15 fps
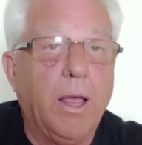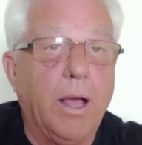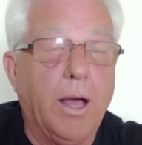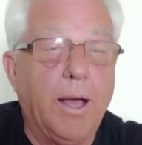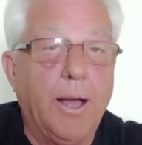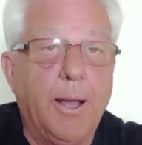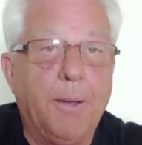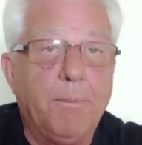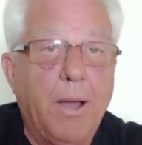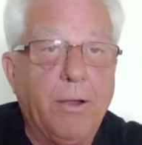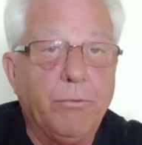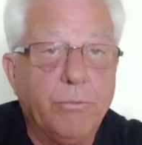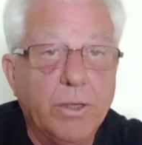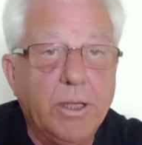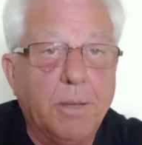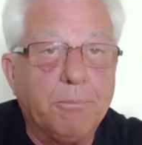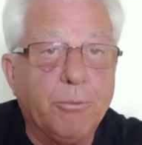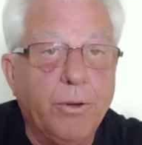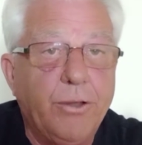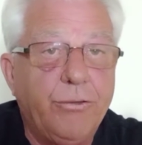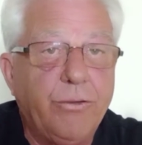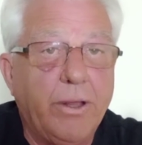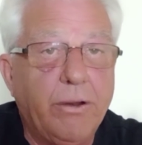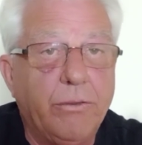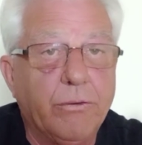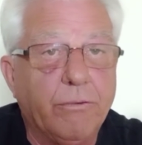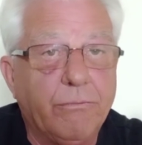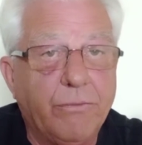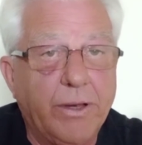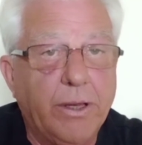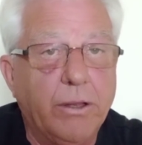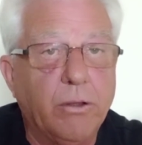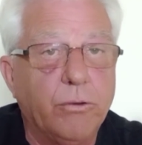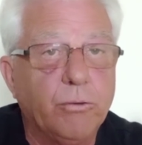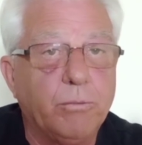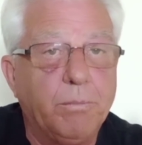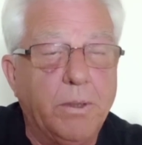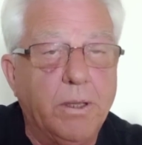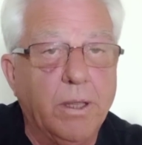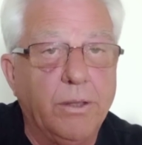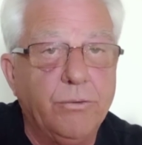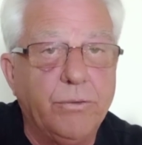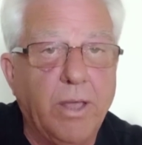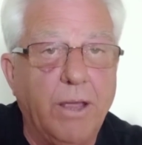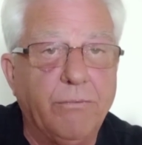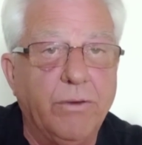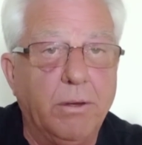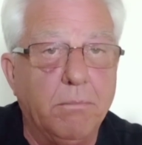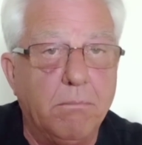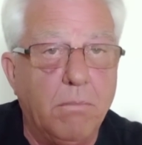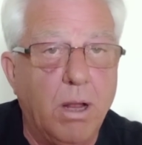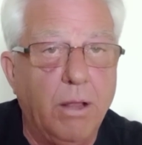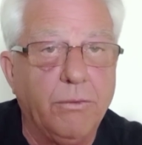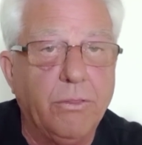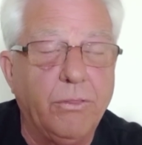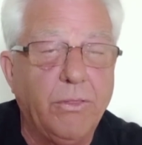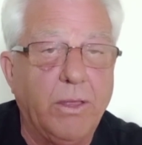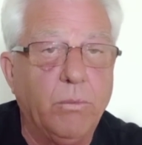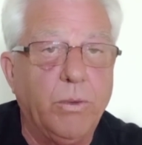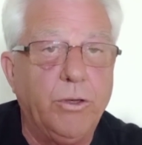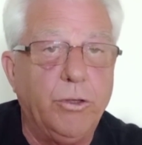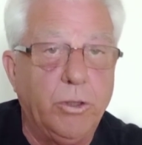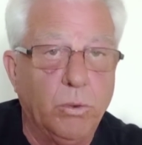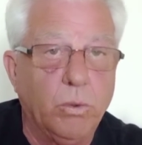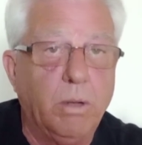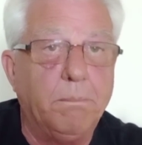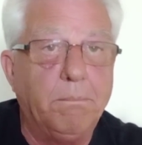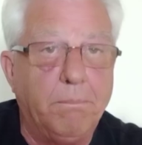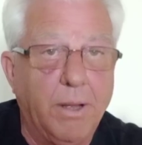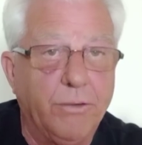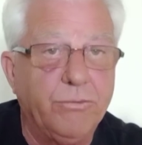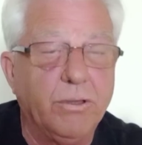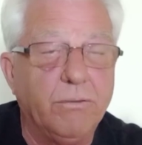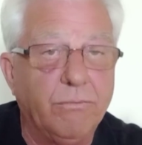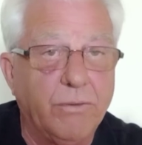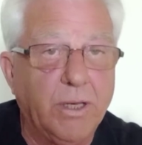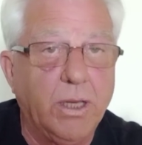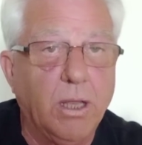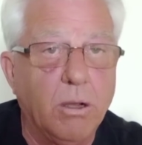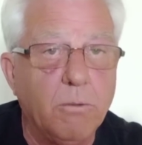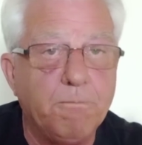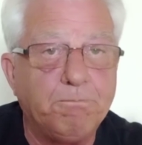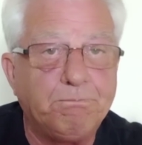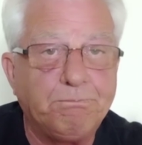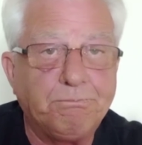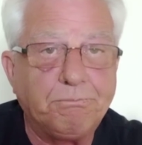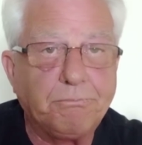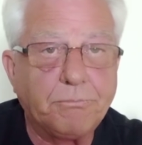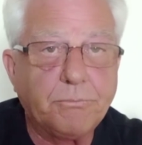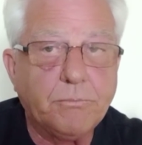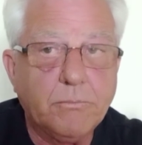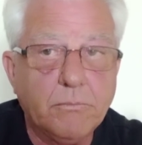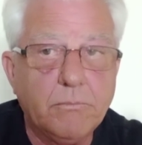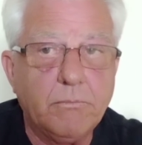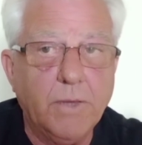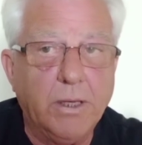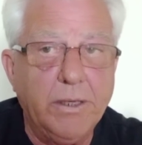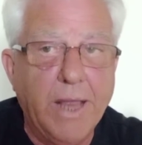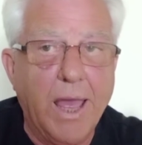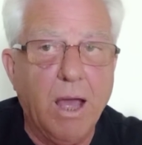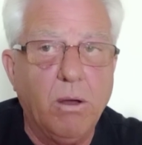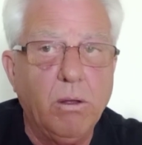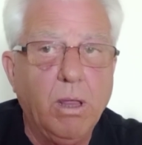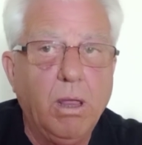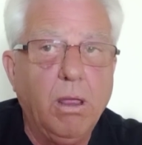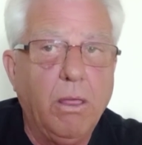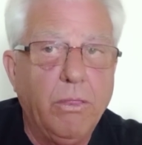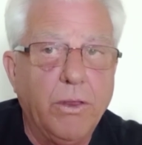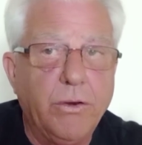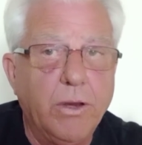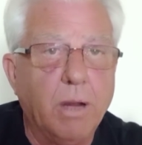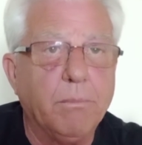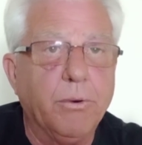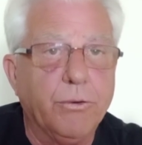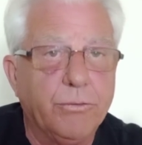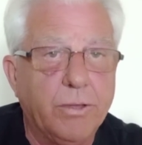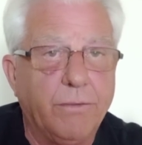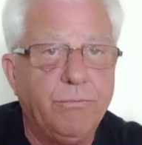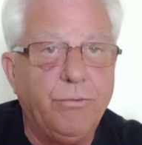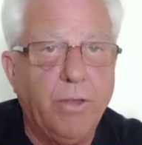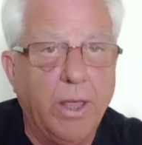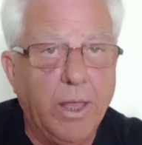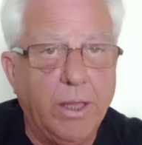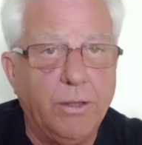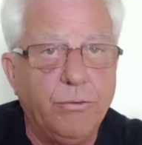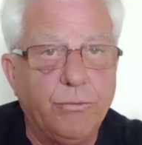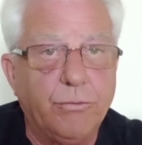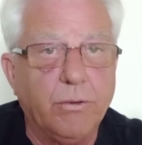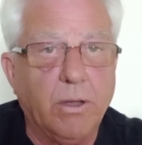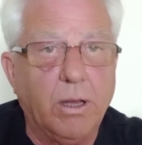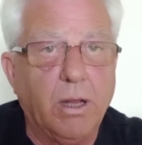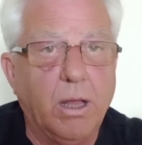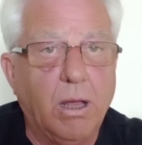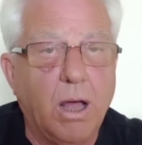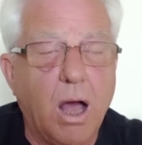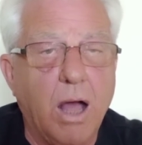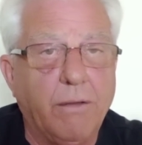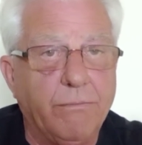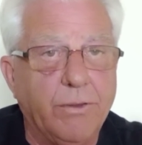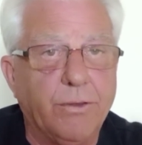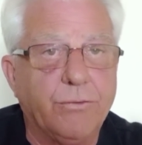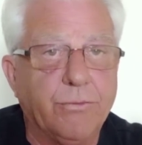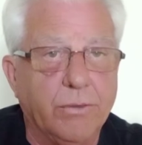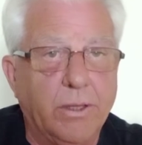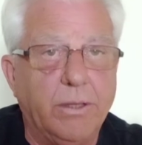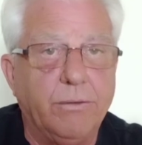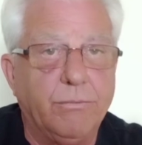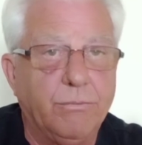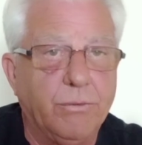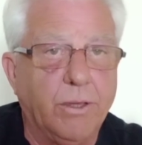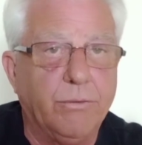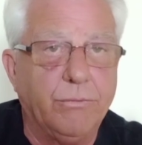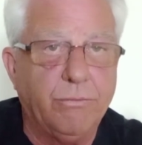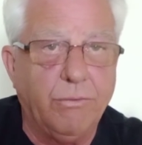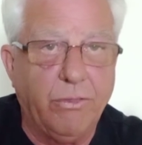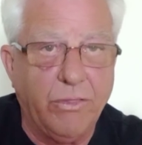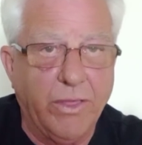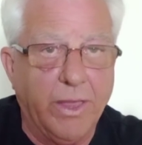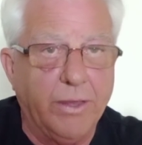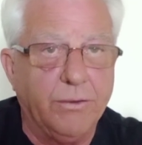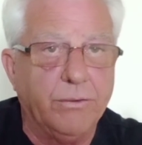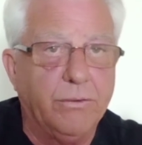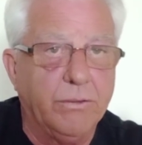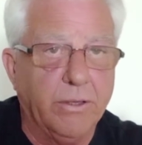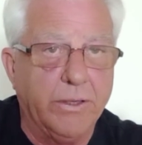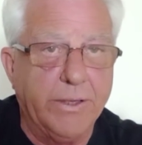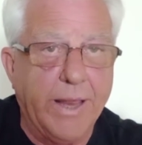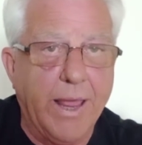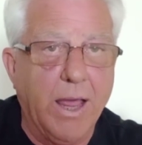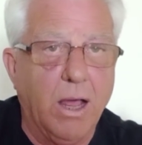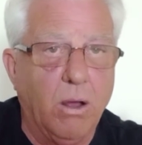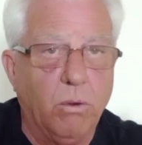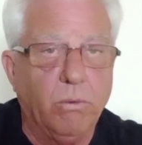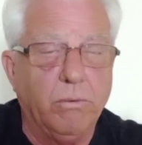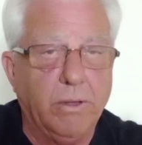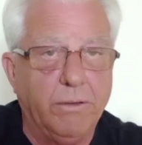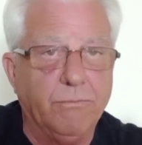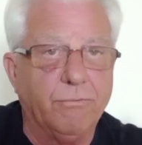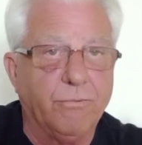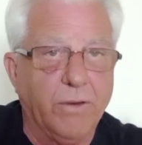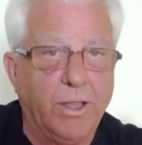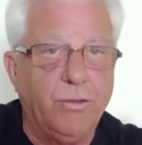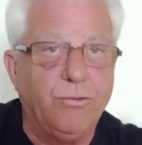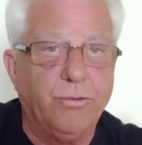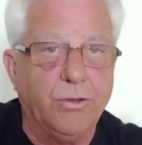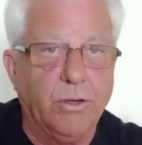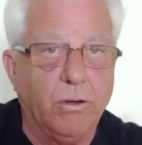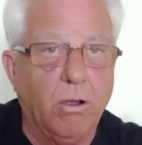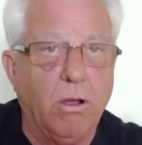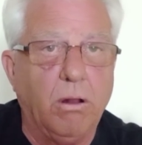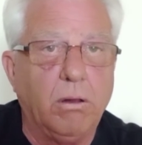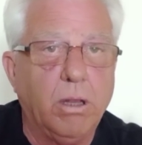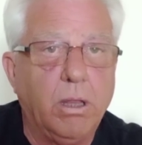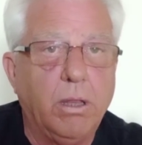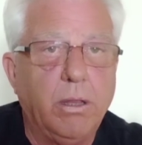I really appreciated their videos because every month they would do a budget video. Now, the numbers have changed, obviously, since then to now, inflation and all.